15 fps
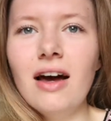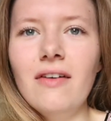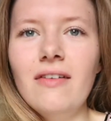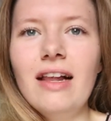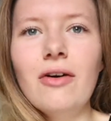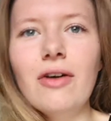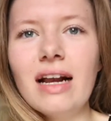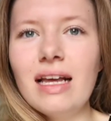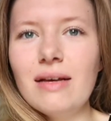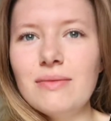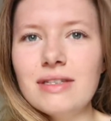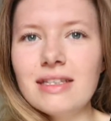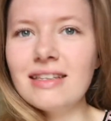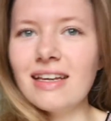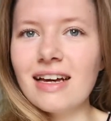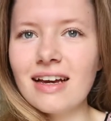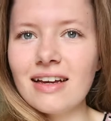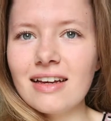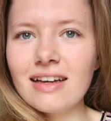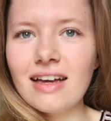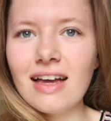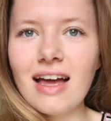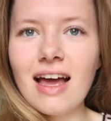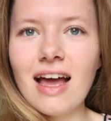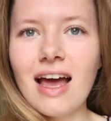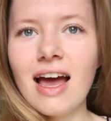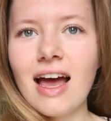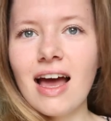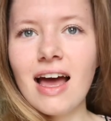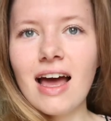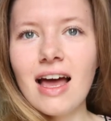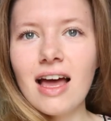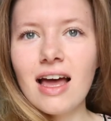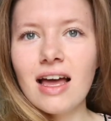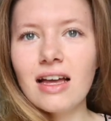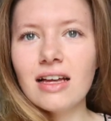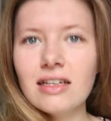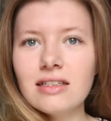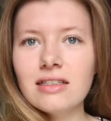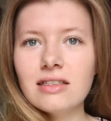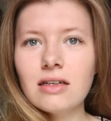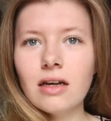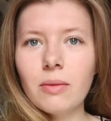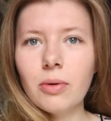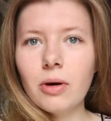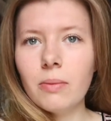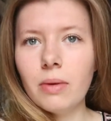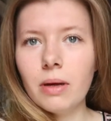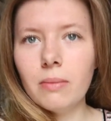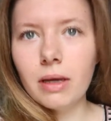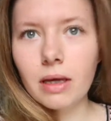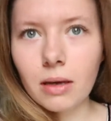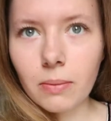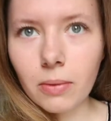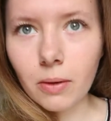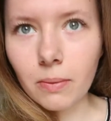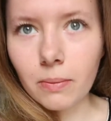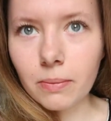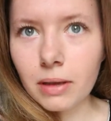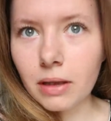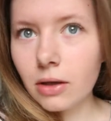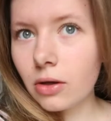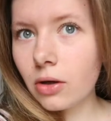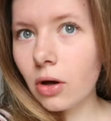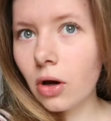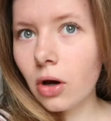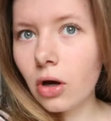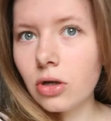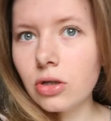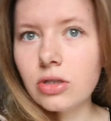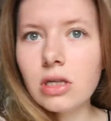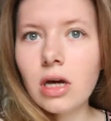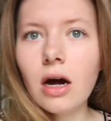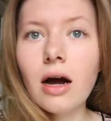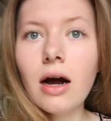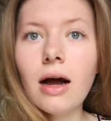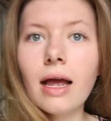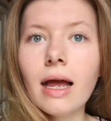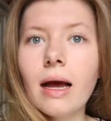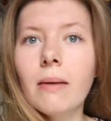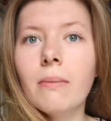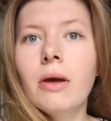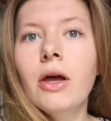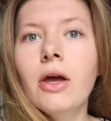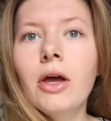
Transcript: little clips in that. And I put a bit of makeup on because I am